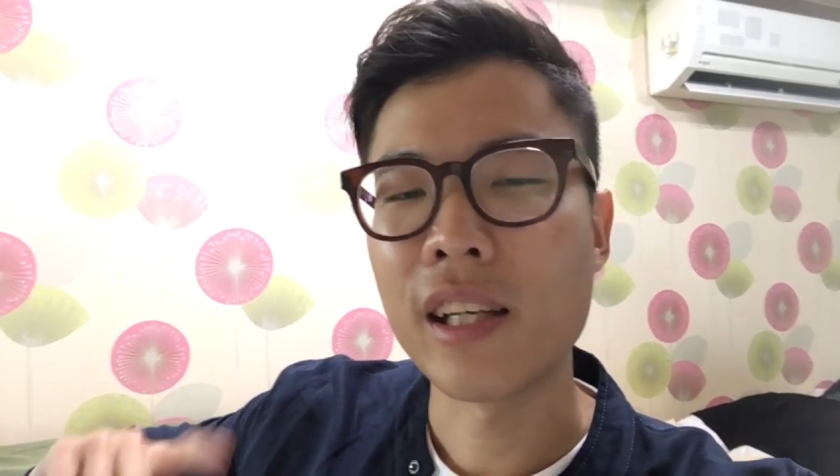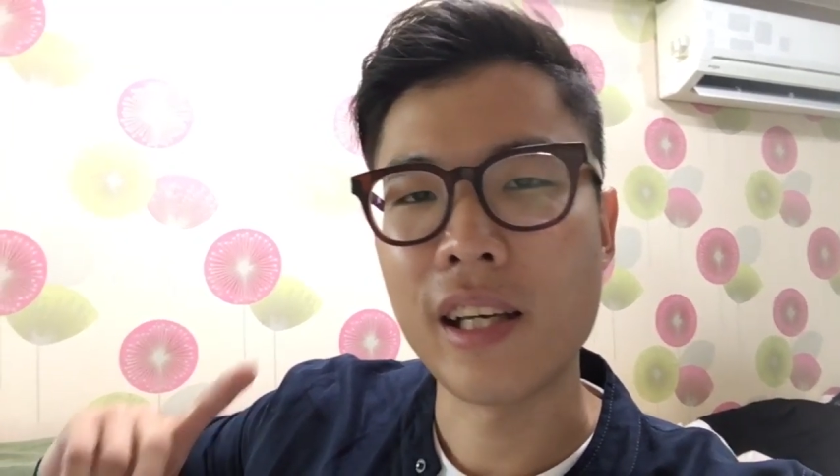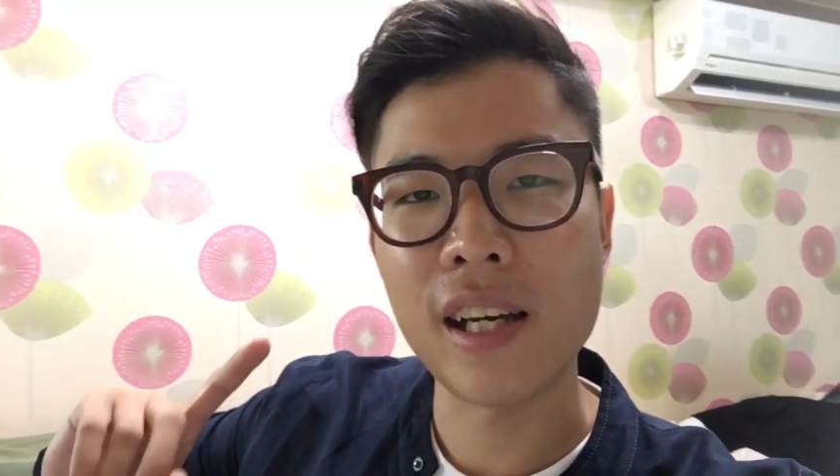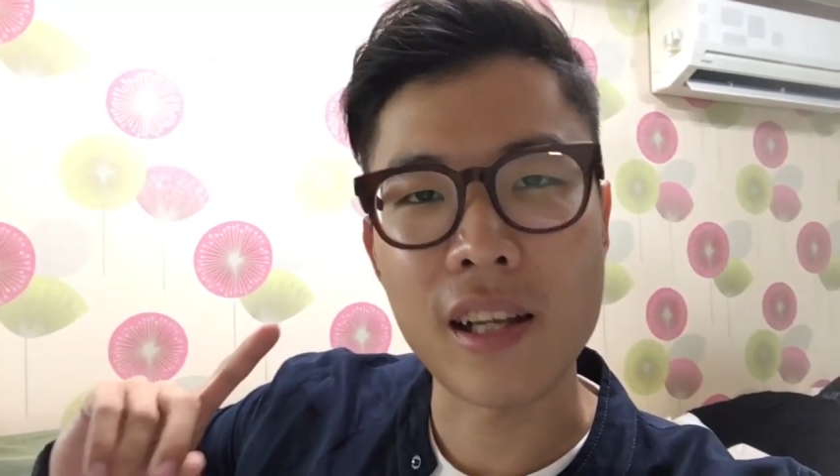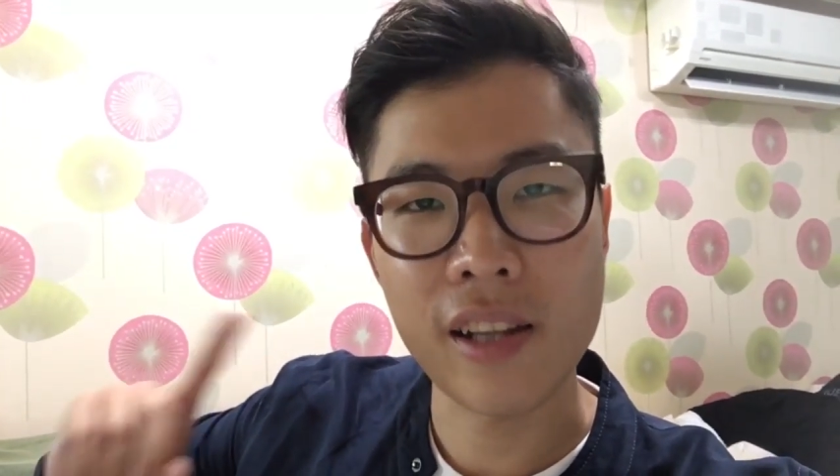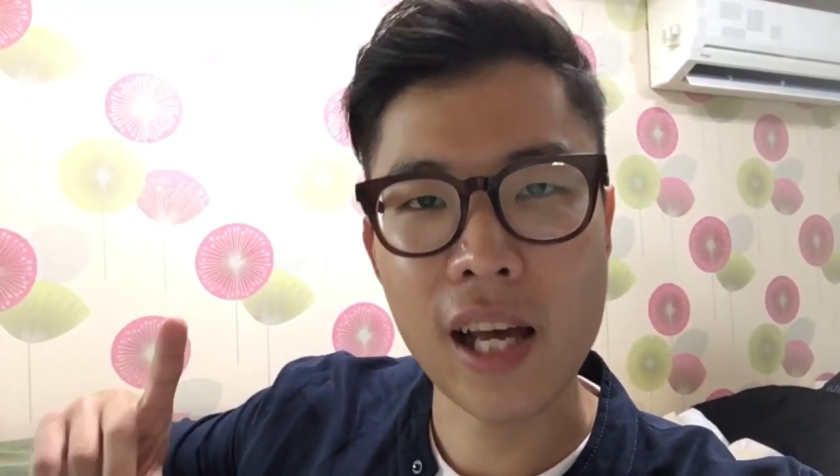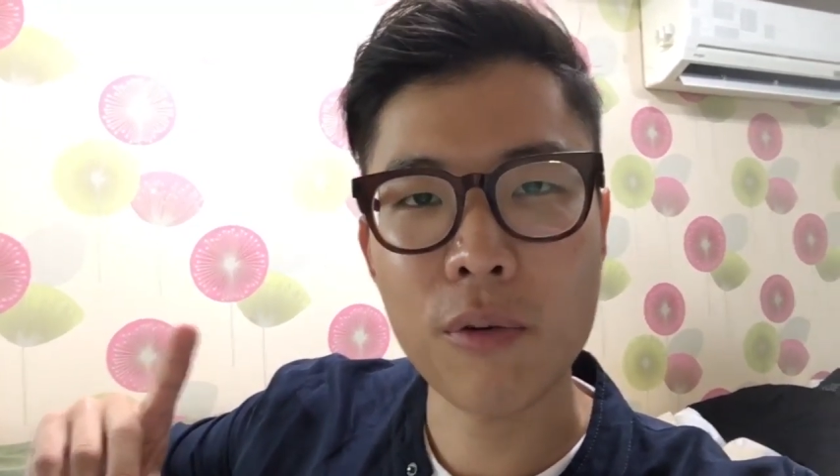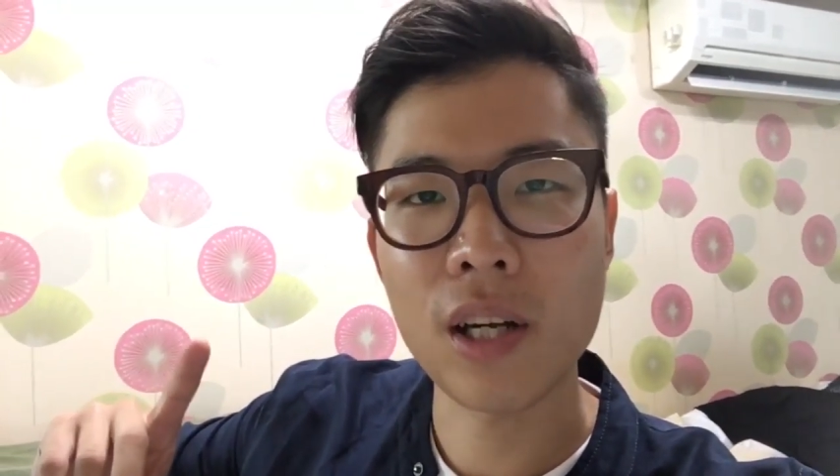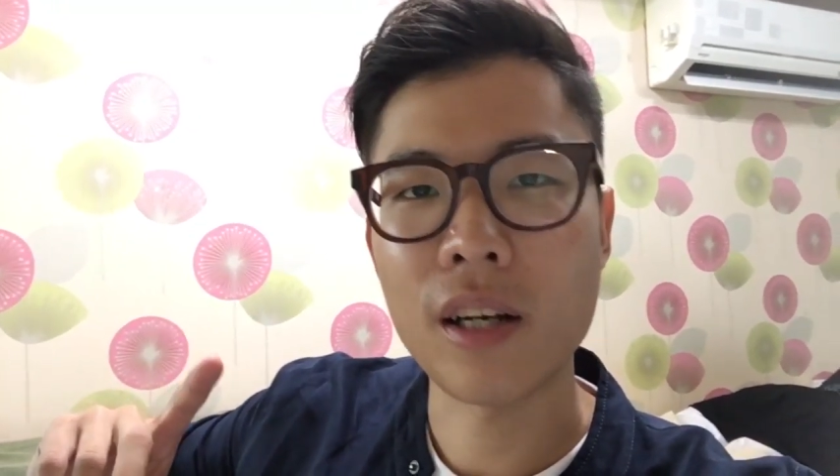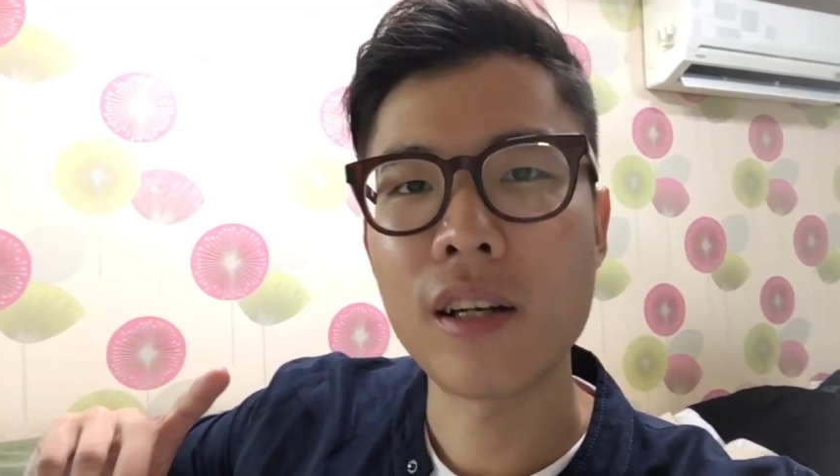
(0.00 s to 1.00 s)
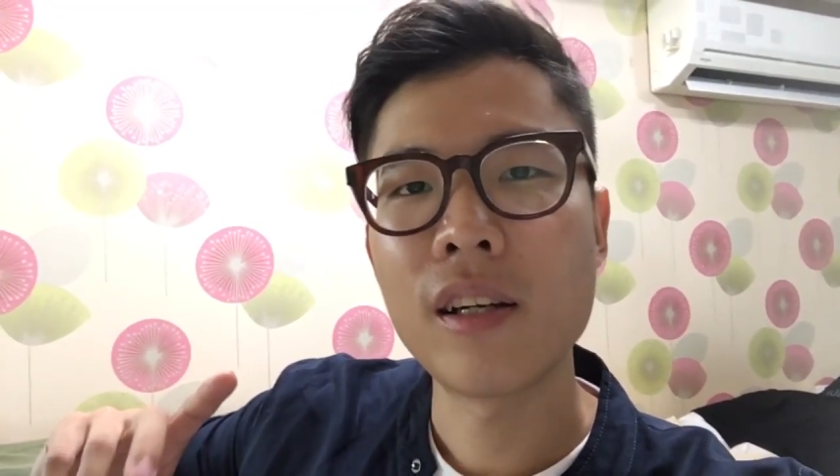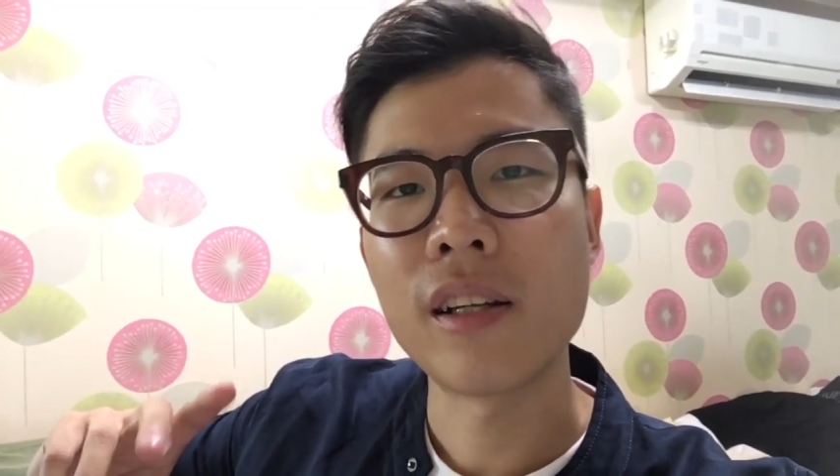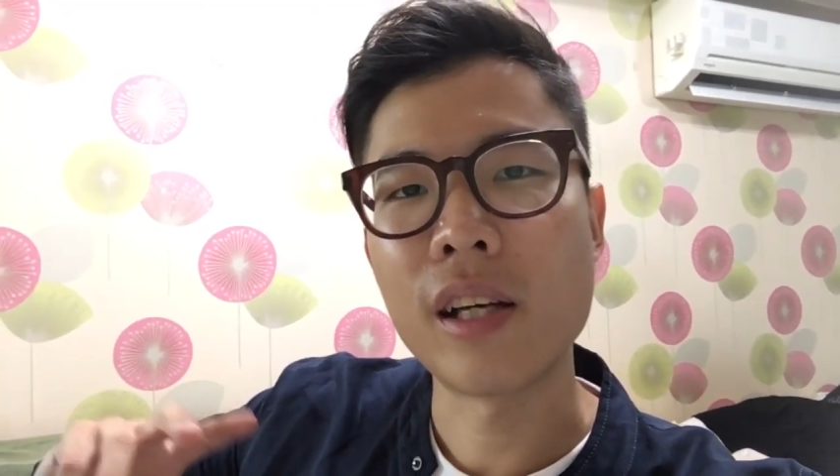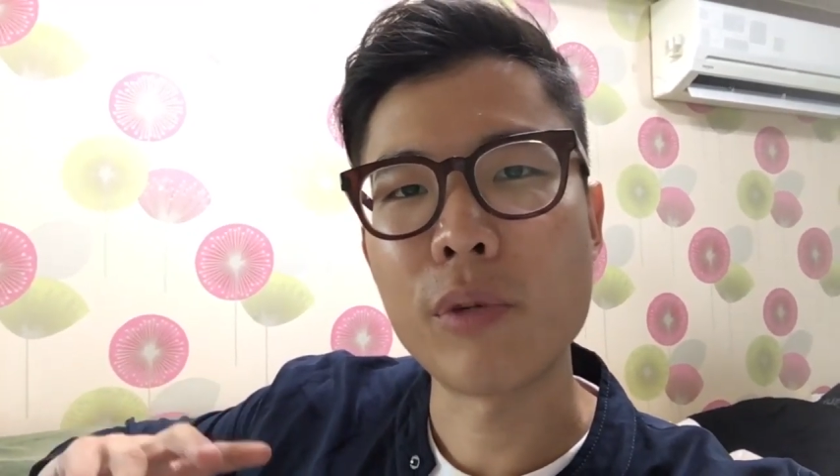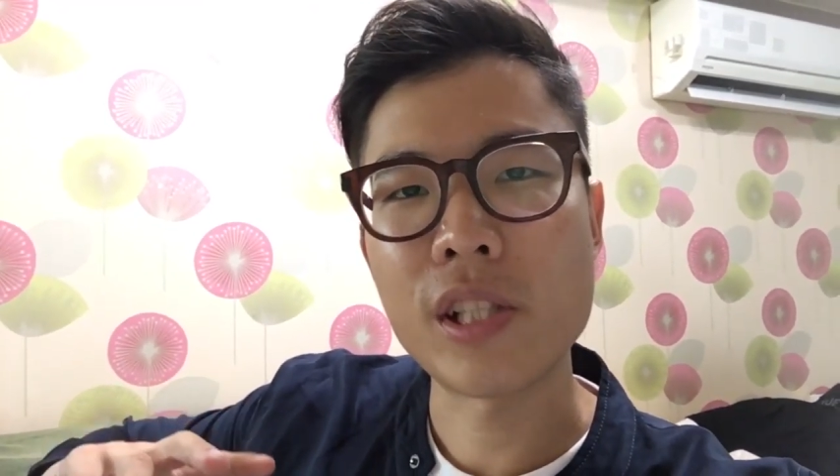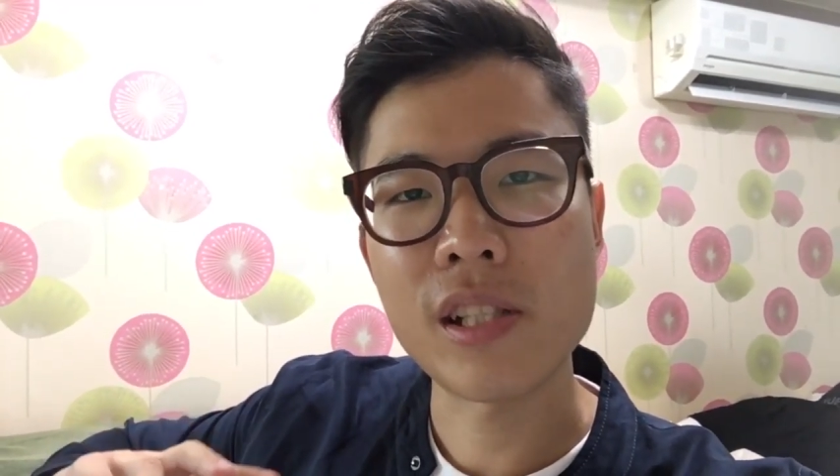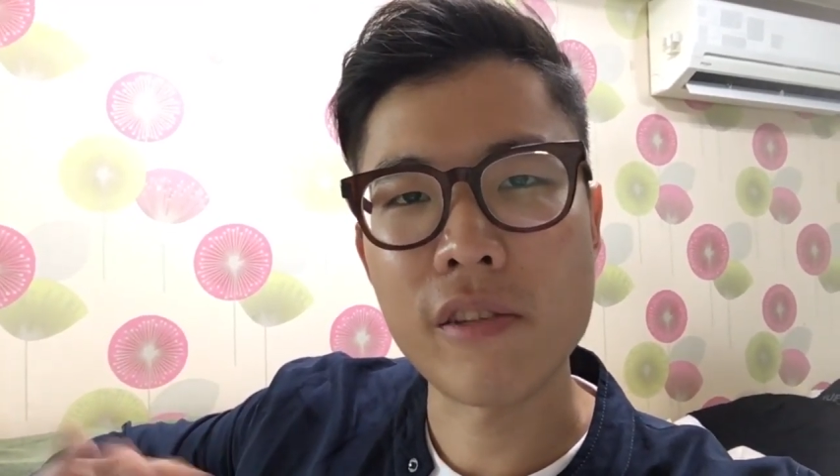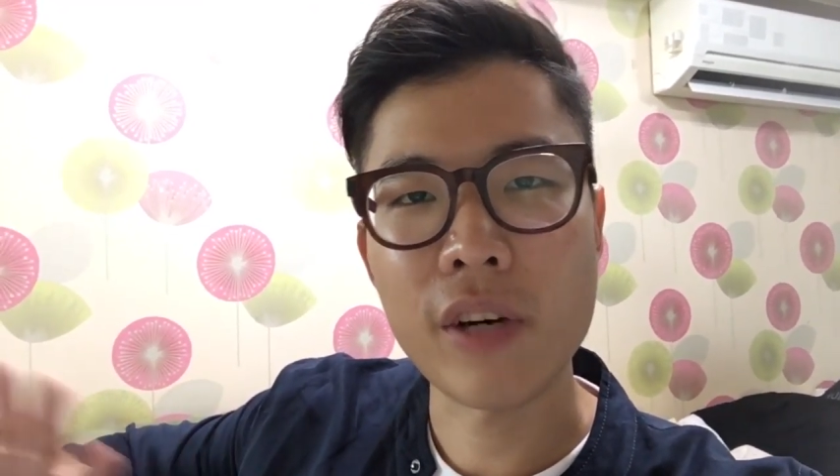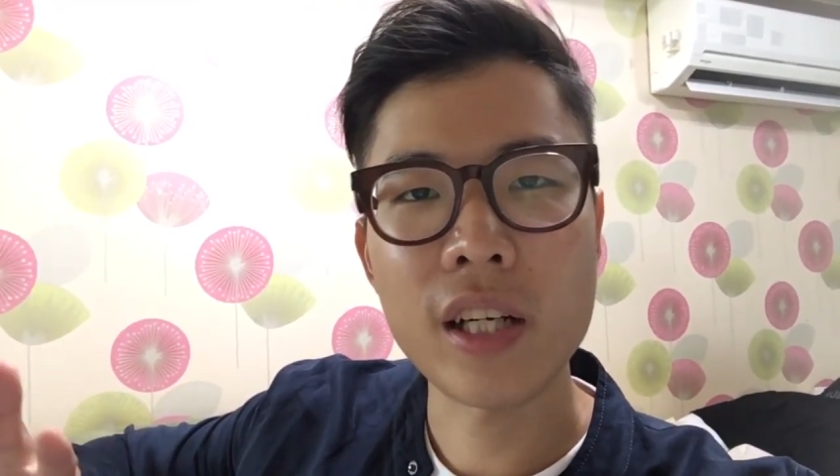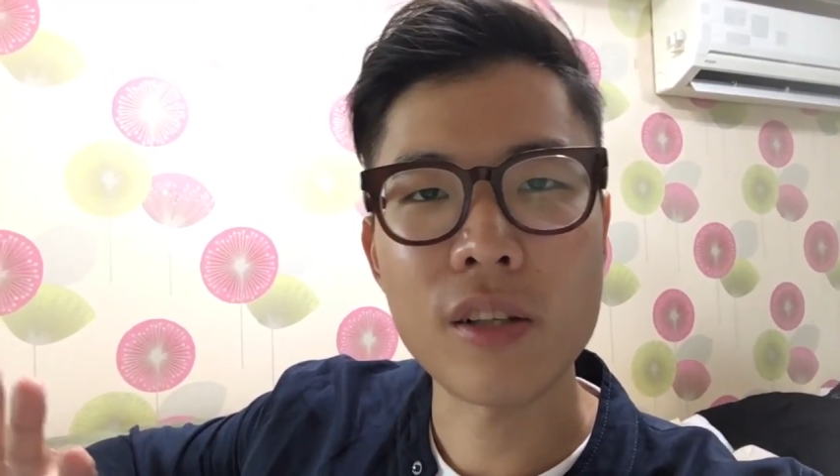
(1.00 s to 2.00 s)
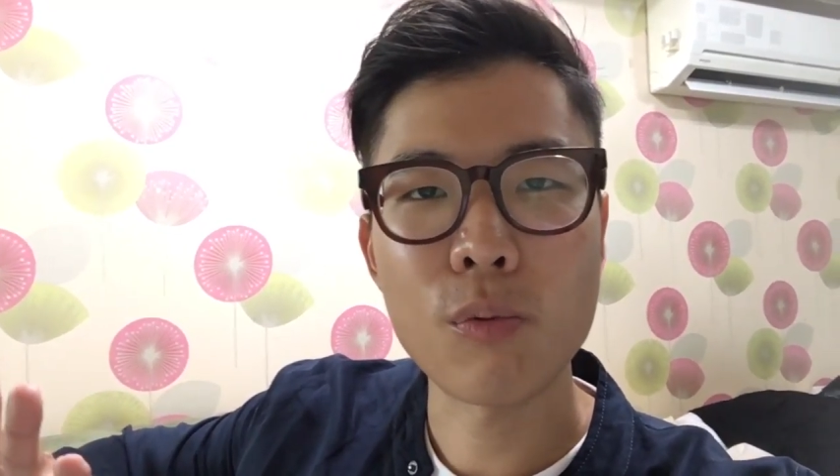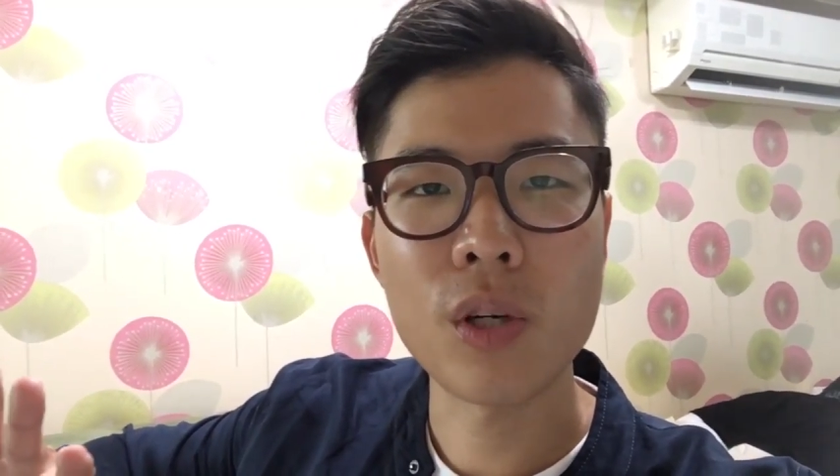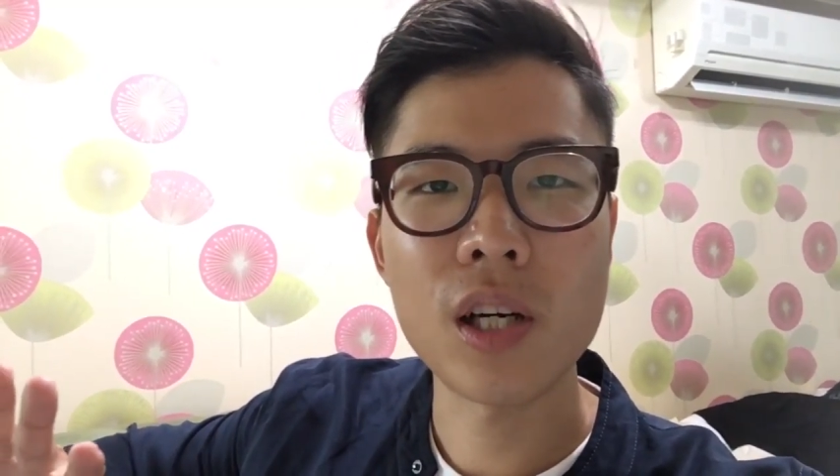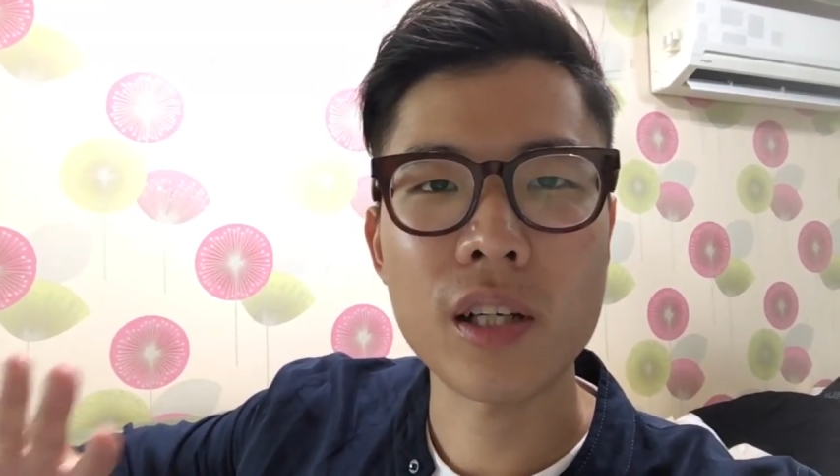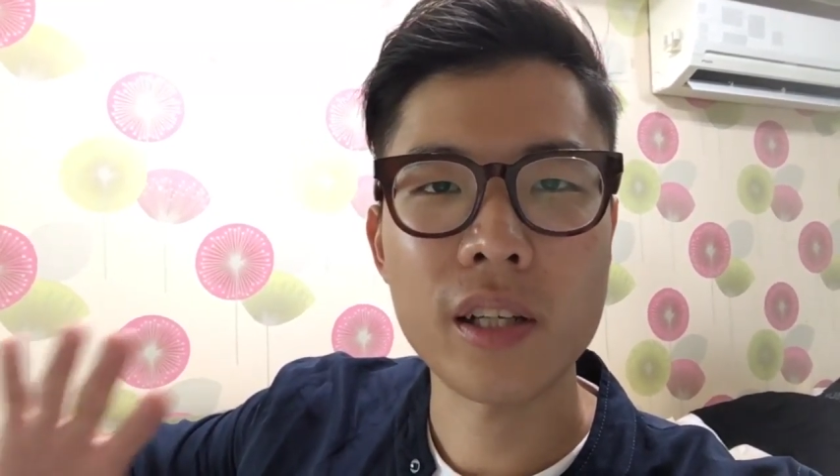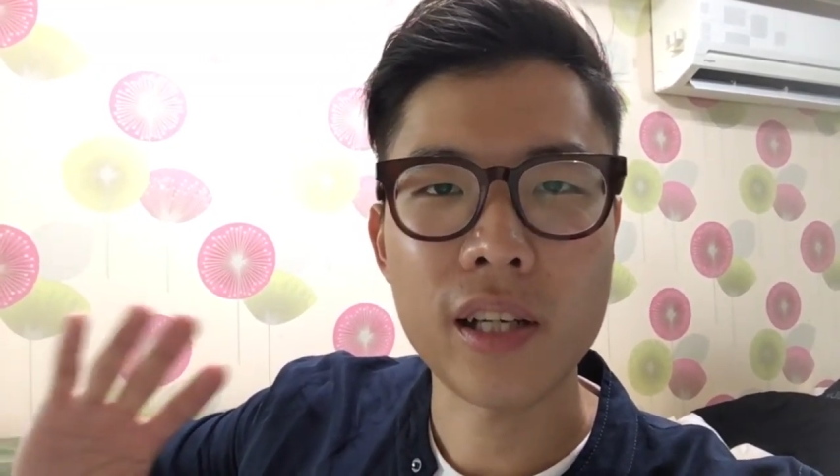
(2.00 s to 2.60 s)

Yeah, that one. Then we just divided the work